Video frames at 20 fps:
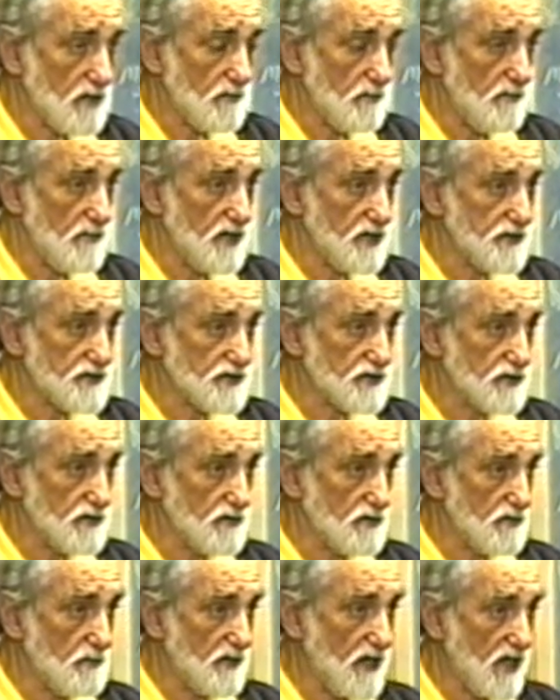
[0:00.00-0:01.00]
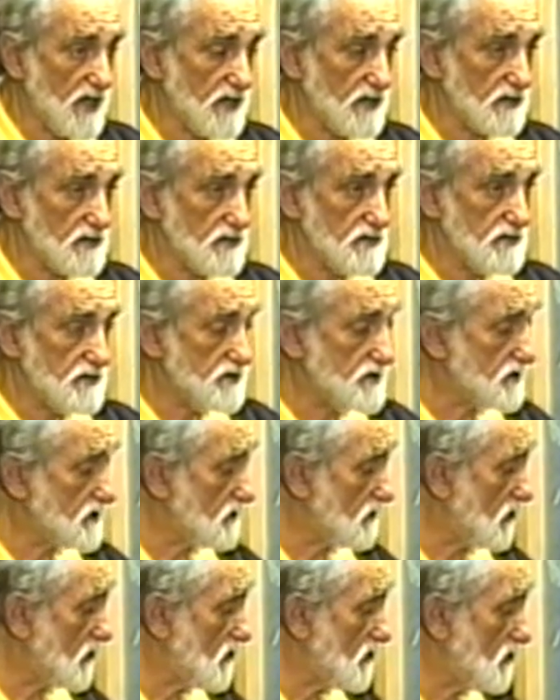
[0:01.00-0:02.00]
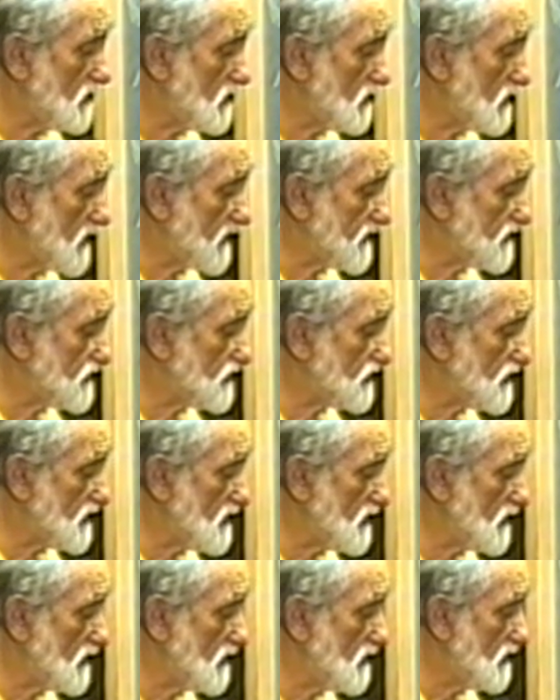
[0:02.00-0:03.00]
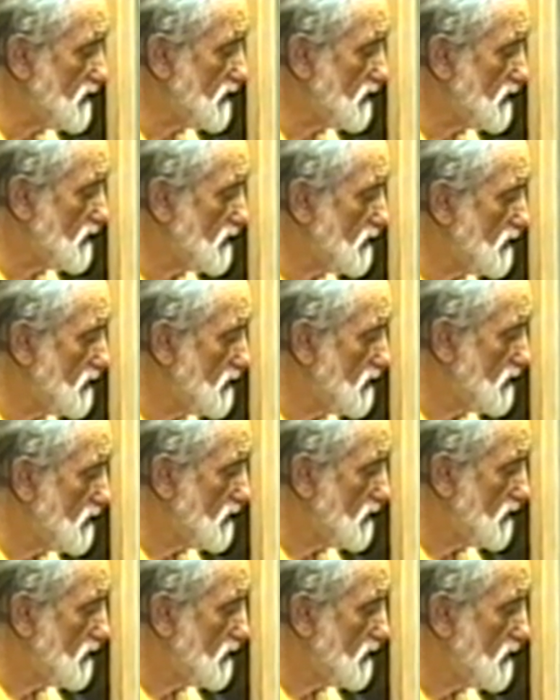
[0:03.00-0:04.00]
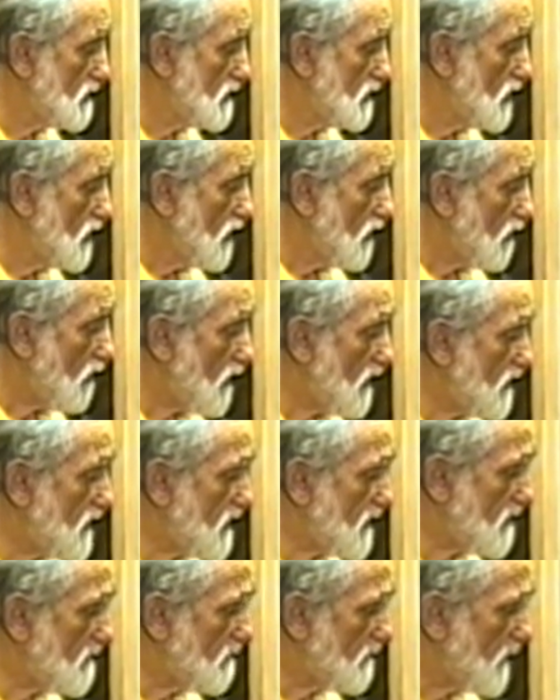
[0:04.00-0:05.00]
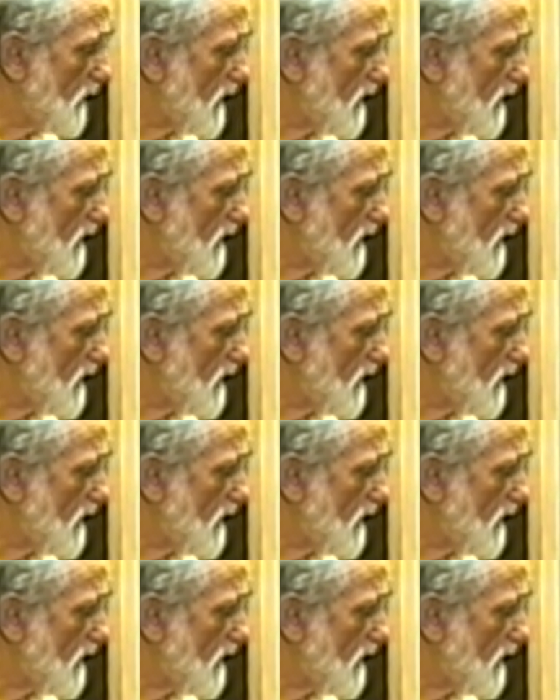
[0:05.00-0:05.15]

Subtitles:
a minuscule package, right, like a seed, well then,